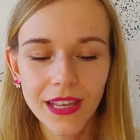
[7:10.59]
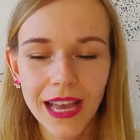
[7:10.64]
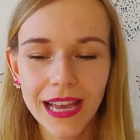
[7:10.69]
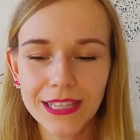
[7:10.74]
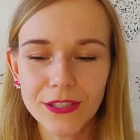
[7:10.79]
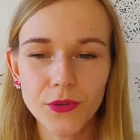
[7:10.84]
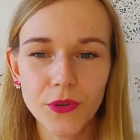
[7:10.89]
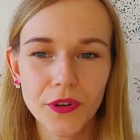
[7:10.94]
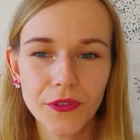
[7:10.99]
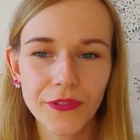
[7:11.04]

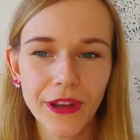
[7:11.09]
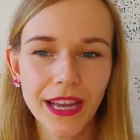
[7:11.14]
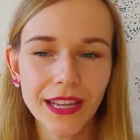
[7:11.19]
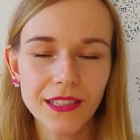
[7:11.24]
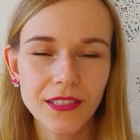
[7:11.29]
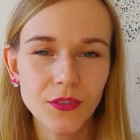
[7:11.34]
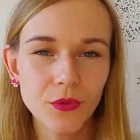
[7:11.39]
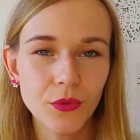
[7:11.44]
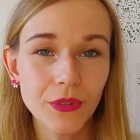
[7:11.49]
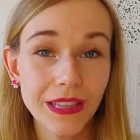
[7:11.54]
I sort of
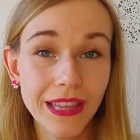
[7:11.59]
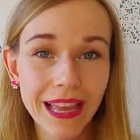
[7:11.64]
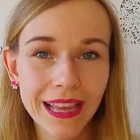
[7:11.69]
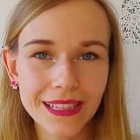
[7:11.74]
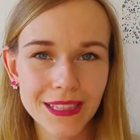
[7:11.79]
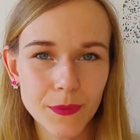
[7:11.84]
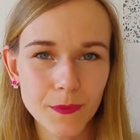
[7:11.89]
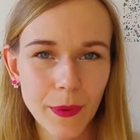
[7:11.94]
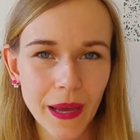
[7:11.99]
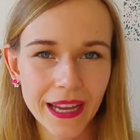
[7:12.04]
had to
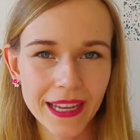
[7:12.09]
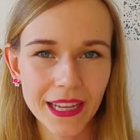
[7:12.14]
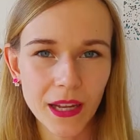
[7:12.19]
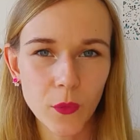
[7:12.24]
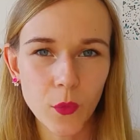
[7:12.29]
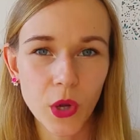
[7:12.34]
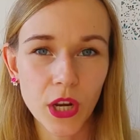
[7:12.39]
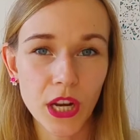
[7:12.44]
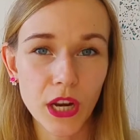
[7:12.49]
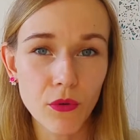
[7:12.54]
glance back
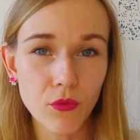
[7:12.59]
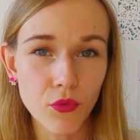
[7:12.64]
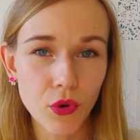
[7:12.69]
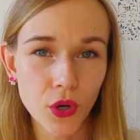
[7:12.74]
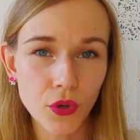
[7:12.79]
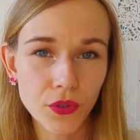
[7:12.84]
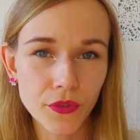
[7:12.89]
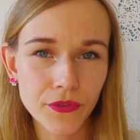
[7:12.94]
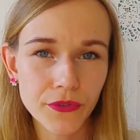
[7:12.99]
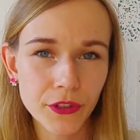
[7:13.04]
at what I
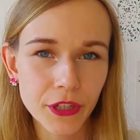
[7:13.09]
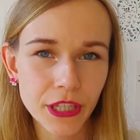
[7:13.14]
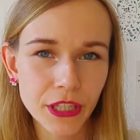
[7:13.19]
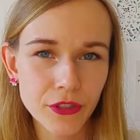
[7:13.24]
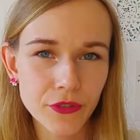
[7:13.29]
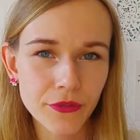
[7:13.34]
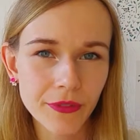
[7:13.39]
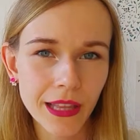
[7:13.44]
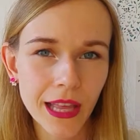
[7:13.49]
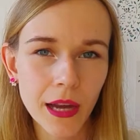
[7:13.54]
wrote for
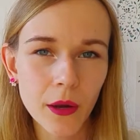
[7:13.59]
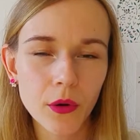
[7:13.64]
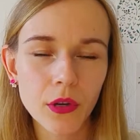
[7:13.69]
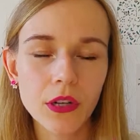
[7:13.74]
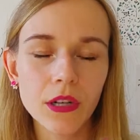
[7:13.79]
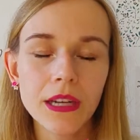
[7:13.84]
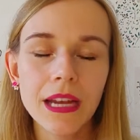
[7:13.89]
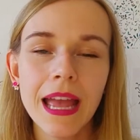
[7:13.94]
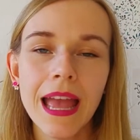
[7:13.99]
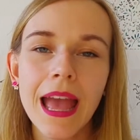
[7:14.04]
each
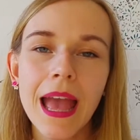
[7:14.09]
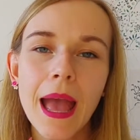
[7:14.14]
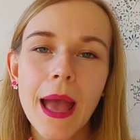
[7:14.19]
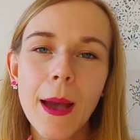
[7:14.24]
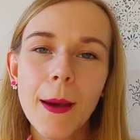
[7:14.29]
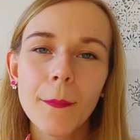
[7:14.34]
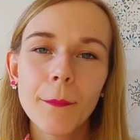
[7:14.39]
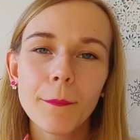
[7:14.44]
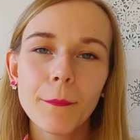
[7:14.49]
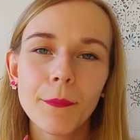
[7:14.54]
flower,
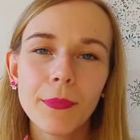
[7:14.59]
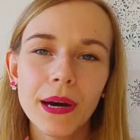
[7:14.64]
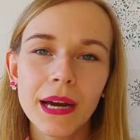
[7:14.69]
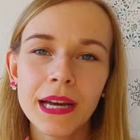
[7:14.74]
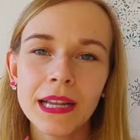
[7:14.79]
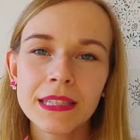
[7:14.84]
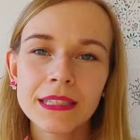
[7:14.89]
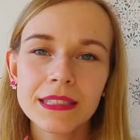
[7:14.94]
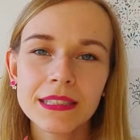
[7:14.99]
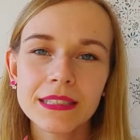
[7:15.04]

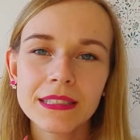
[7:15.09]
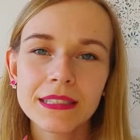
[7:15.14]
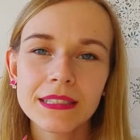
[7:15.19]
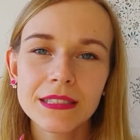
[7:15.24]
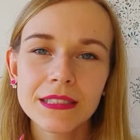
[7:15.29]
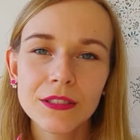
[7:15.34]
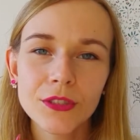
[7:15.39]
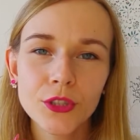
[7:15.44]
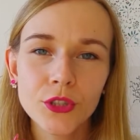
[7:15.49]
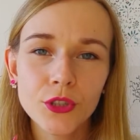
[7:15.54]
but
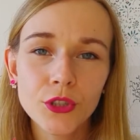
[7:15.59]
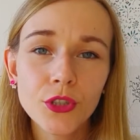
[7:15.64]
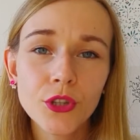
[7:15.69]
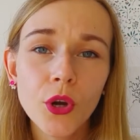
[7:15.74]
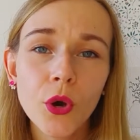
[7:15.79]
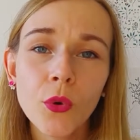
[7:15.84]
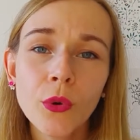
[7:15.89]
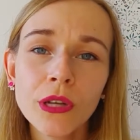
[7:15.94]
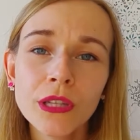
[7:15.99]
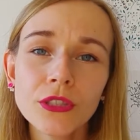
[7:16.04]
you're
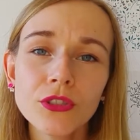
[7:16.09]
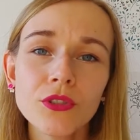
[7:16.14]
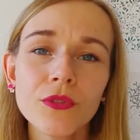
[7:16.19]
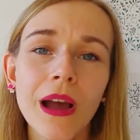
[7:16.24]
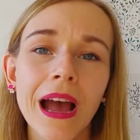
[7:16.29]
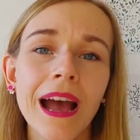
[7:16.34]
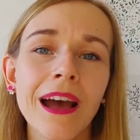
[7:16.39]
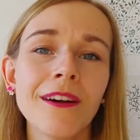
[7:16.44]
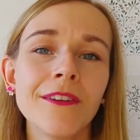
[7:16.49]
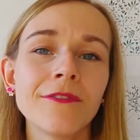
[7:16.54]
going to
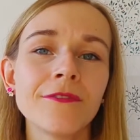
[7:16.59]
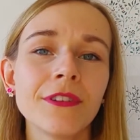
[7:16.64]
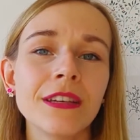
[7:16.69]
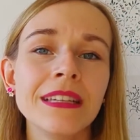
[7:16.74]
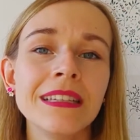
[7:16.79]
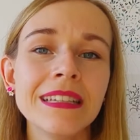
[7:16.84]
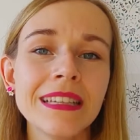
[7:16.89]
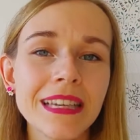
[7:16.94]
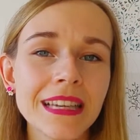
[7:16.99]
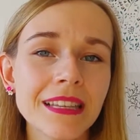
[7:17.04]
have
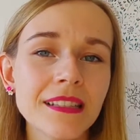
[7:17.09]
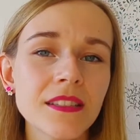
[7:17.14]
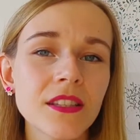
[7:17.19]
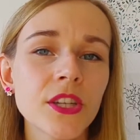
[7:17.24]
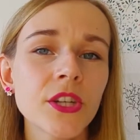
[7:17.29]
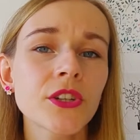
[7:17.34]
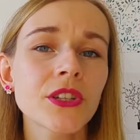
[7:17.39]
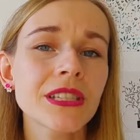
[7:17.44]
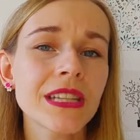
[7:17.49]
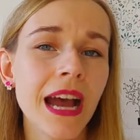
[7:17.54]
an
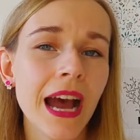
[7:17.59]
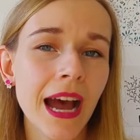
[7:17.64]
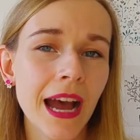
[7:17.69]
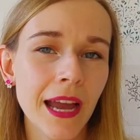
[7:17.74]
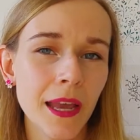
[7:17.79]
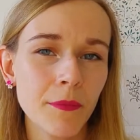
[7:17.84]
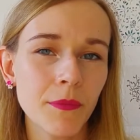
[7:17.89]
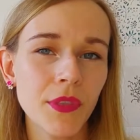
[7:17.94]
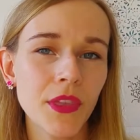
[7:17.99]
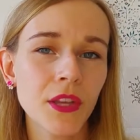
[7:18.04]
easier
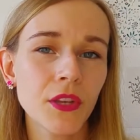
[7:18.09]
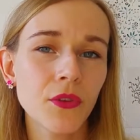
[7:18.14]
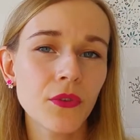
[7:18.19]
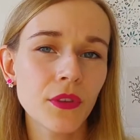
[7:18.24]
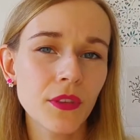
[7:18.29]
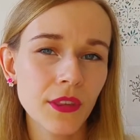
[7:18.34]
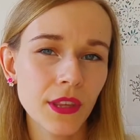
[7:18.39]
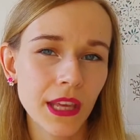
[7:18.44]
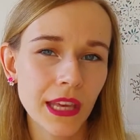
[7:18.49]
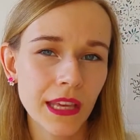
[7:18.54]
time than you
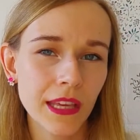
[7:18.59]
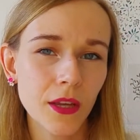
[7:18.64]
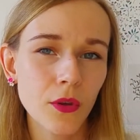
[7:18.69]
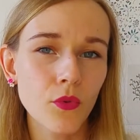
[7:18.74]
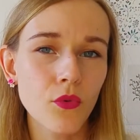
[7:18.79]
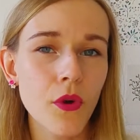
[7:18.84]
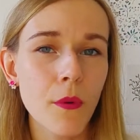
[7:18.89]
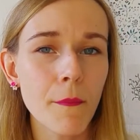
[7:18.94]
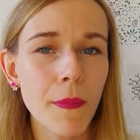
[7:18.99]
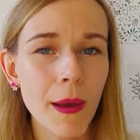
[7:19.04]
think
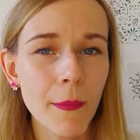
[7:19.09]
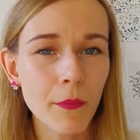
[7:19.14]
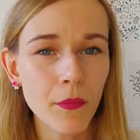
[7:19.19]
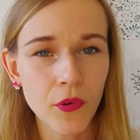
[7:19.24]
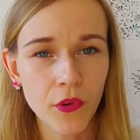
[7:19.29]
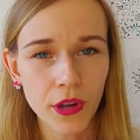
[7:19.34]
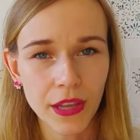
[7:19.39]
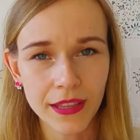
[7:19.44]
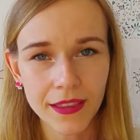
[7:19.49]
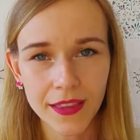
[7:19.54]

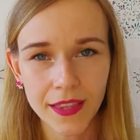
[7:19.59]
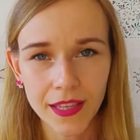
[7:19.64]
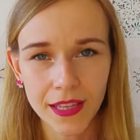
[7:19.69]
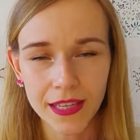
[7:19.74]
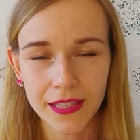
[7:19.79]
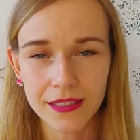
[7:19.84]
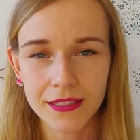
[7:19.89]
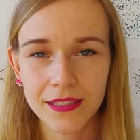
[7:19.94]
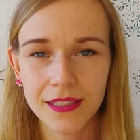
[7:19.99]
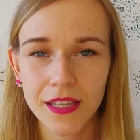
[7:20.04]
remembering
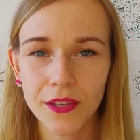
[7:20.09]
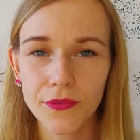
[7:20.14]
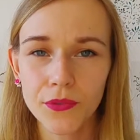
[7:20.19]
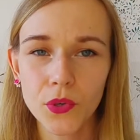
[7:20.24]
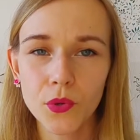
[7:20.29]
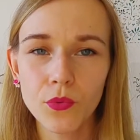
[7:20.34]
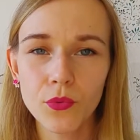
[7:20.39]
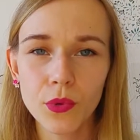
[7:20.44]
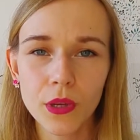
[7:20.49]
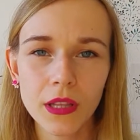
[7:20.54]
these
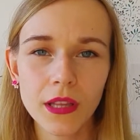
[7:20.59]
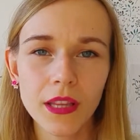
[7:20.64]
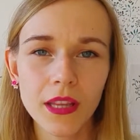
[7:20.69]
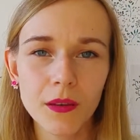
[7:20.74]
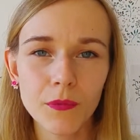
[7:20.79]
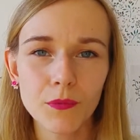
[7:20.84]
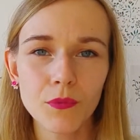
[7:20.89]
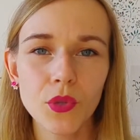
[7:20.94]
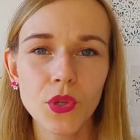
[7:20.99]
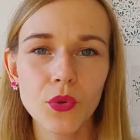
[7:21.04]
if you really
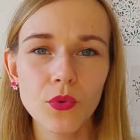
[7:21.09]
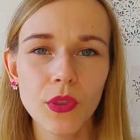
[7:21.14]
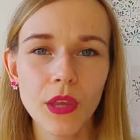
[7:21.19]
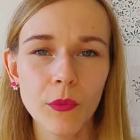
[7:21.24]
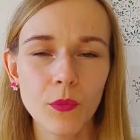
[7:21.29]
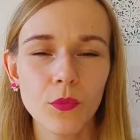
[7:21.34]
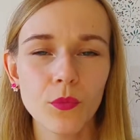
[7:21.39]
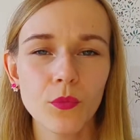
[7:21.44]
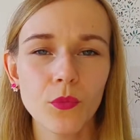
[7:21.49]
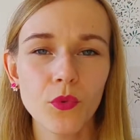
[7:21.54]
imbue
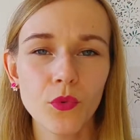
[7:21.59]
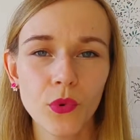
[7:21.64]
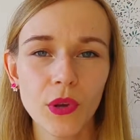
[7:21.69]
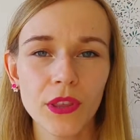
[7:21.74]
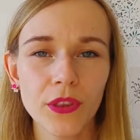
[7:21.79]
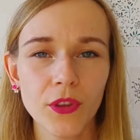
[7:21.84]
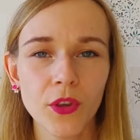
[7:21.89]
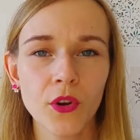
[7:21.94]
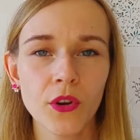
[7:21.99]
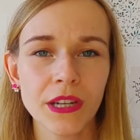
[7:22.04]
them
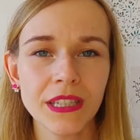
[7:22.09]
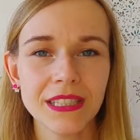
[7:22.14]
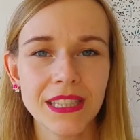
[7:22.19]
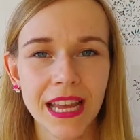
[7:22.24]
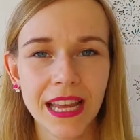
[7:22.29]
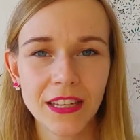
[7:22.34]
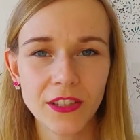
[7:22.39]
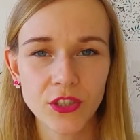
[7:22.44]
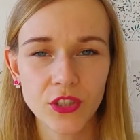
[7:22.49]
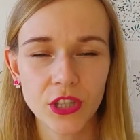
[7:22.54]
with your
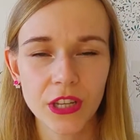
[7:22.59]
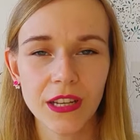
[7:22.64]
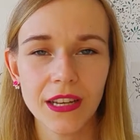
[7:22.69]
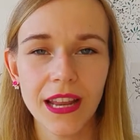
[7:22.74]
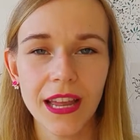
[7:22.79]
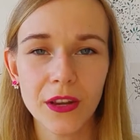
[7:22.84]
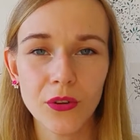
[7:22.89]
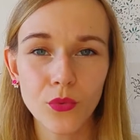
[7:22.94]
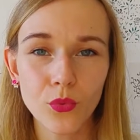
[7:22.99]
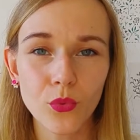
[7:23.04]

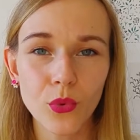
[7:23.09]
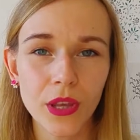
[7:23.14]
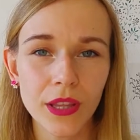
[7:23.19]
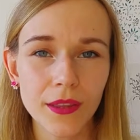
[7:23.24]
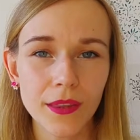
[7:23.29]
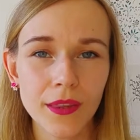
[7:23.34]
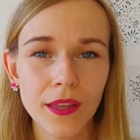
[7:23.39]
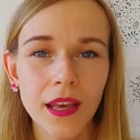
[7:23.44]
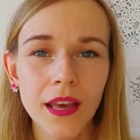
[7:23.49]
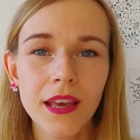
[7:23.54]
intention and
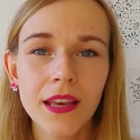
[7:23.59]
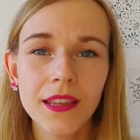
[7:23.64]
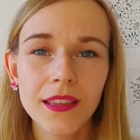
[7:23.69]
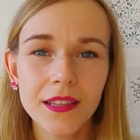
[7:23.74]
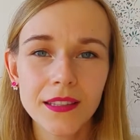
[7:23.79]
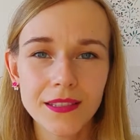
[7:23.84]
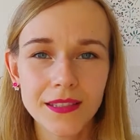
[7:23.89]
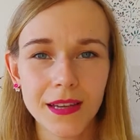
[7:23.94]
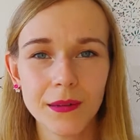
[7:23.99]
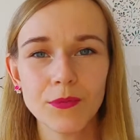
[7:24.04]
with
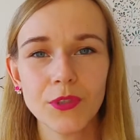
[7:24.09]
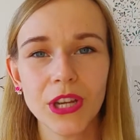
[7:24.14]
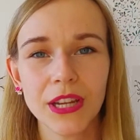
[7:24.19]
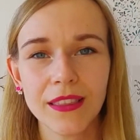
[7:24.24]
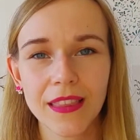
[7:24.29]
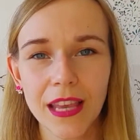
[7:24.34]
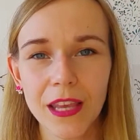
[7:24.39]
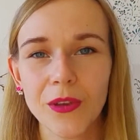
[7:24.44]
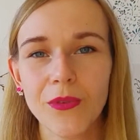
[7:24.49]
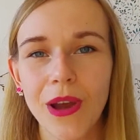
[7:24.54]
the
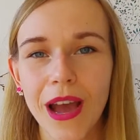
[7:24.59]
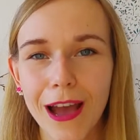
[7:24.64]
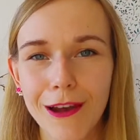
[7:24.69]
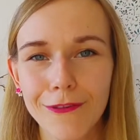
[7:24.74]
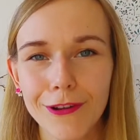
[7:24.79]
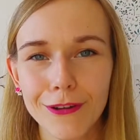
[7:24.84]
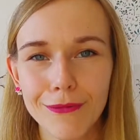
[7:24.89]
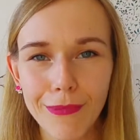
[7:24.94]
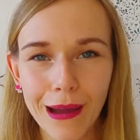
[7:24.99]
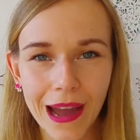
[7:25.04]
subject that you
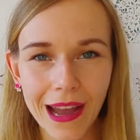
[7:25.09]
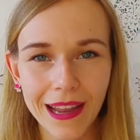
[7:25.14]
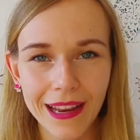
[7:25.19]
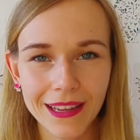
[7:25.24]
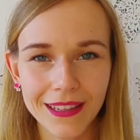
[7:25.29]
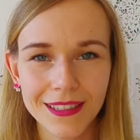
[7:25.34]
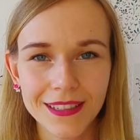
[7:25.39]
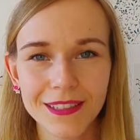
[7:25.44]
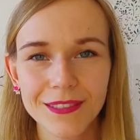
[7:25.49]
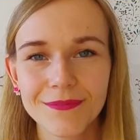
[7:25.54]
have in
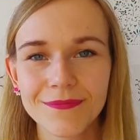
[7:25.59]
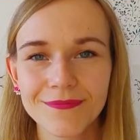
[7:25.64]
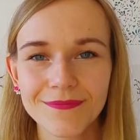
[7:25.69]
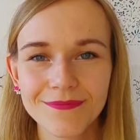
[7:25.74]
mind.